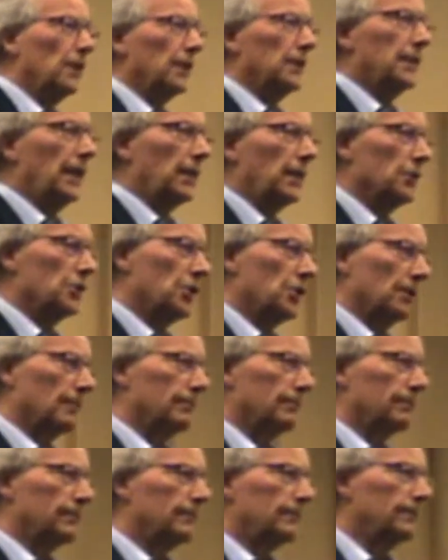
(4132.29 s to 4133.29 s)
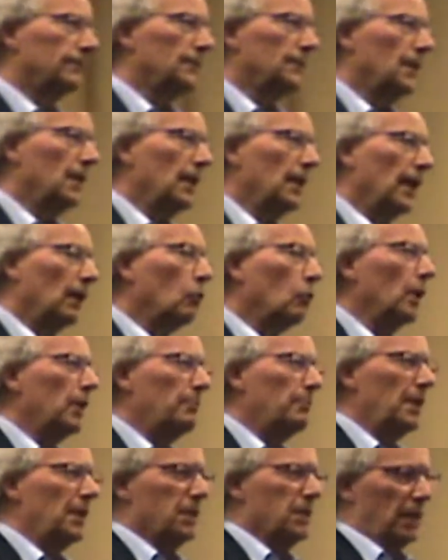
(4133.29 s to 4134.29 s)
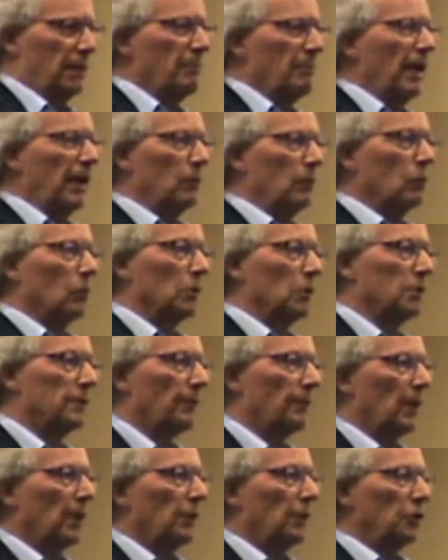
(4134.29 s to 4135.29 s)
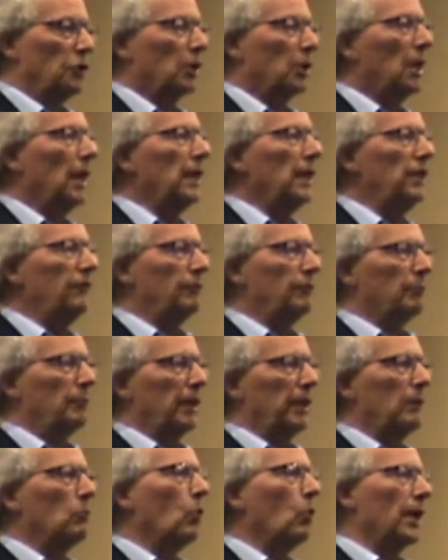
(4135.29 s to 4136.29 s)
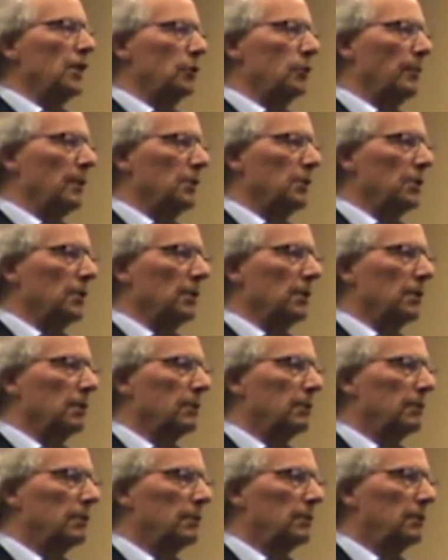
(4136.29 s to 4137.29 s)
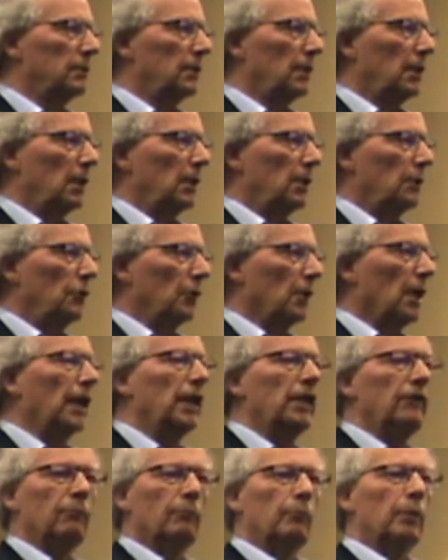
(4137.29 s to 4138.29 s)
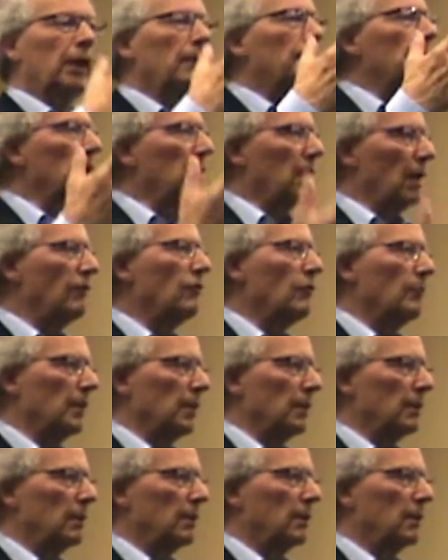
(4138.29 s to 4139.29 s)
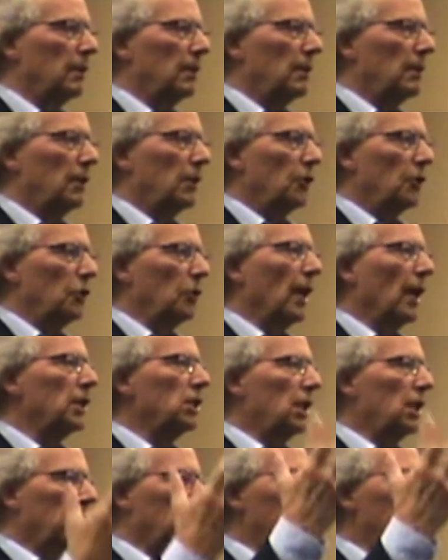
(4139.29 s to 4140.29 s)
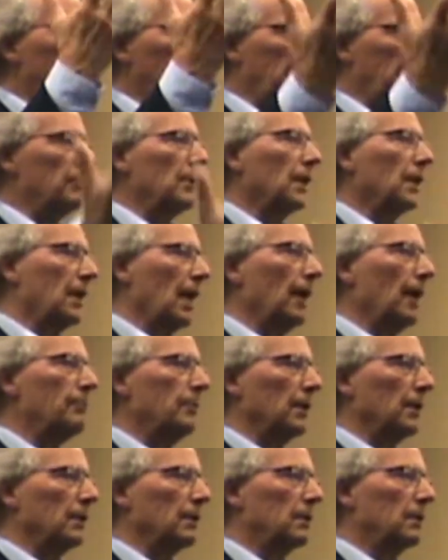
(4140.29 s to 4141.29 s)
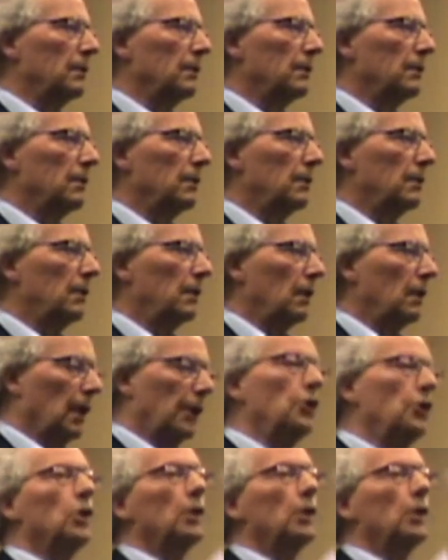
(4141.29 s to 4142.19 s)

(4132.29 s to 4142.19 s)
dictatorship. And what he basically meant was that you can't even blame Westminster. You can't even blame the government. You actually can blame the cabinet. And you